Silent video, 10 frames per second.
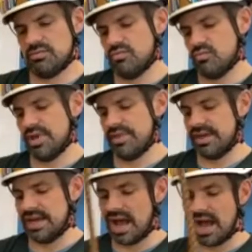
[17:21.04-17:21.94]
with
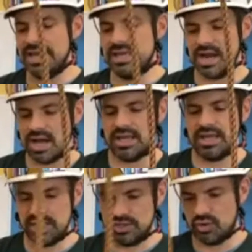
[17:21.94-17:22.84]
an INI
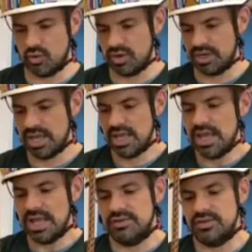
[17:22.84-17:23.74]
hitch cord.
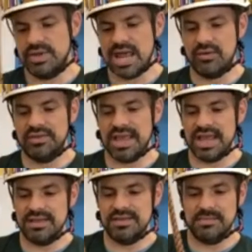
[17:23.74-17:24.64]
And so now it's
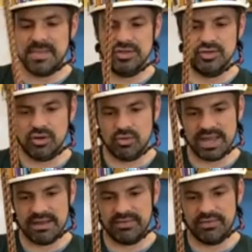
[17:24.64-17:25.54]
asymmetrical. We
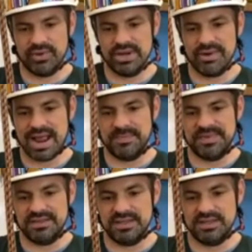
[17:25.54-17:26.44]
have three wraps
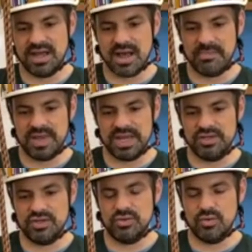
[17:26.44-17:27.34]
at the top and
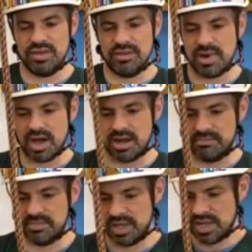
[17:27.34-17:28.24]
two on the
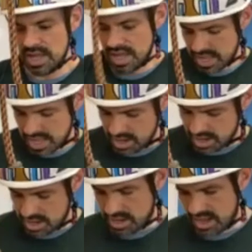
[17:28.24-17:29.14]
bottom.
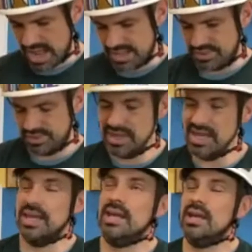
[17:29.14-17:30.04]
Uh, I
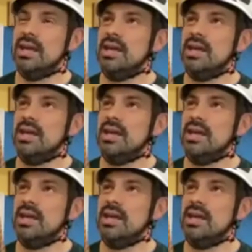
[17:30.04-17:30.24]
think